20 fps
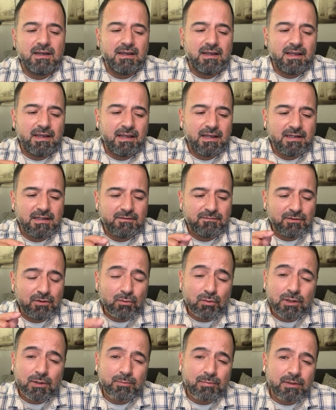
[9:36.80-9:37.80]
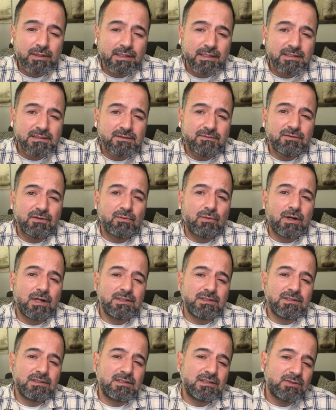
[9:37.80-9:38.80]
And if you would please, if you're
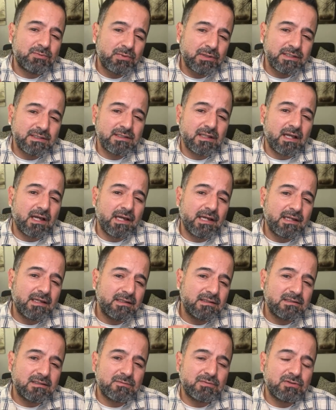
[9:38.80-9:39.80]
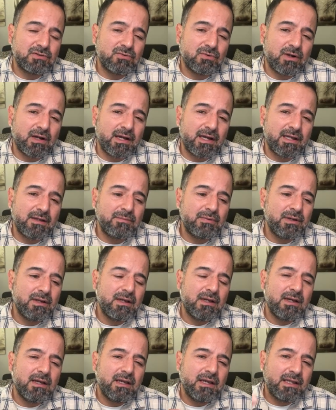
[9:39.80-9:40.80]
watching this, please like and subscribe.
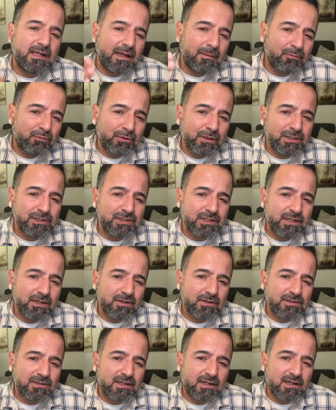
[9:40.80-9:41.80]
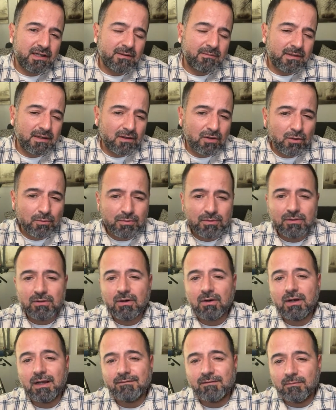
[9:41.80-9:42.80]
And I appreciate your time, and I hope you
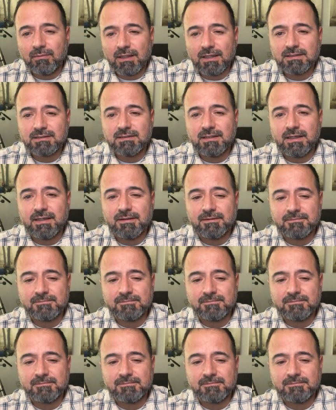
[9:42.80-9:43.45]
all have a blessed day.